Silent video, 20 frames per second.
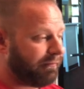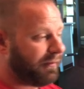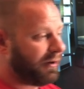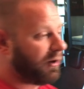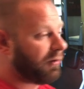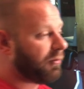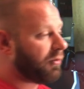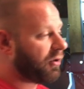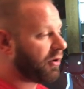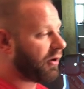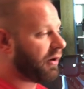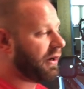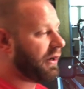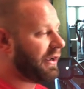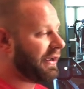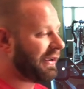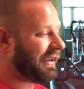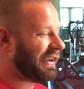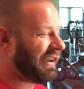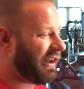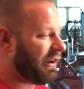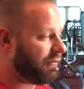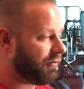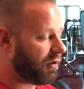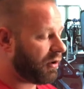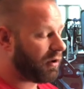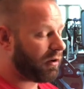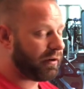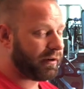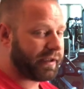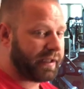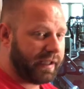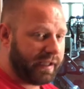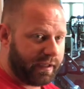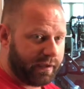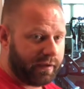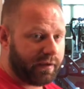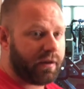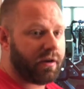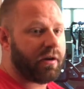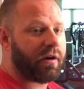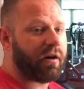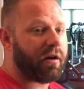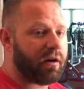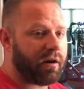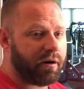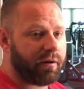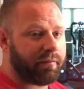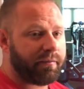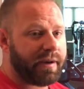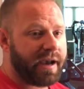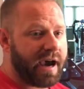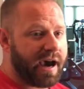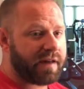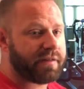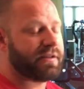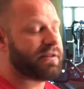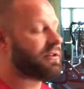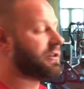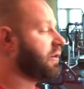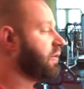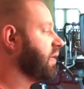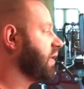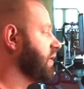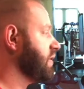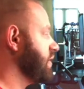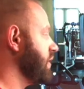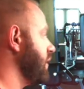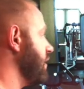a more kind of arcing arm path as you will as you